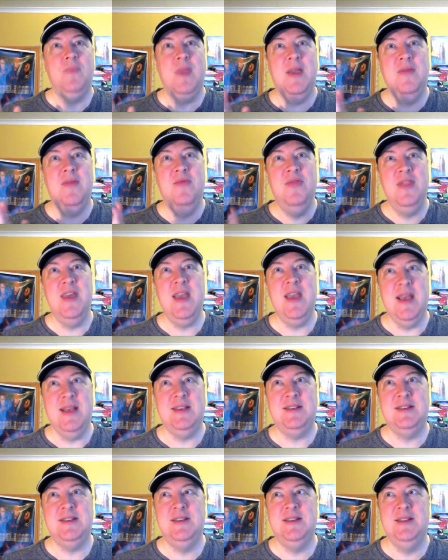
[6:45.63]
In
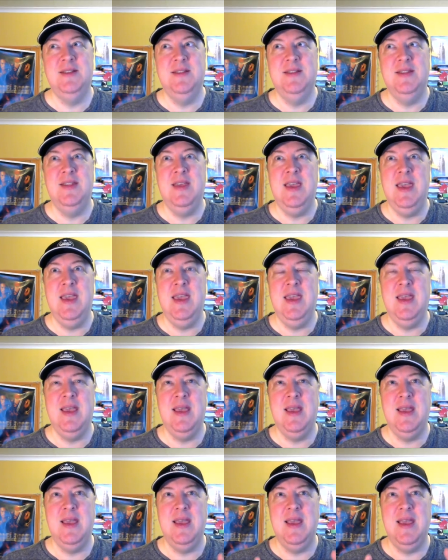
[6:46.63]
this, the
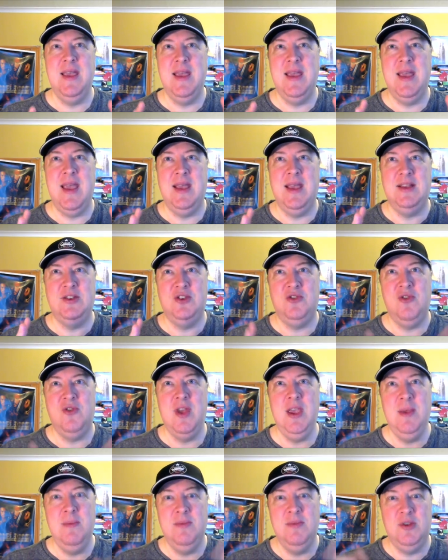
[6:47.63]

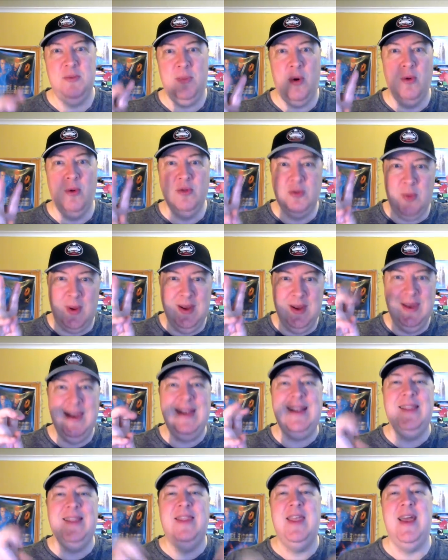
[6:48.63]
extreme sports, what
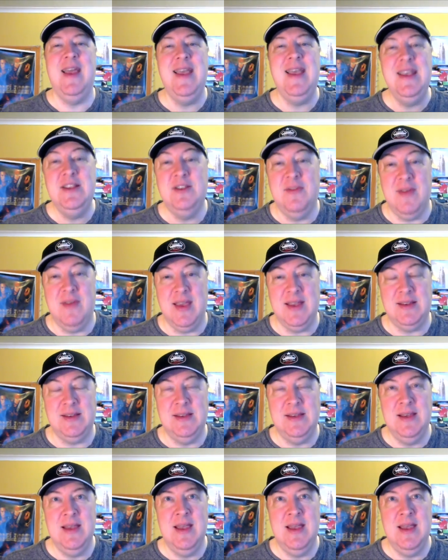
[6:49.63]
little there is of it,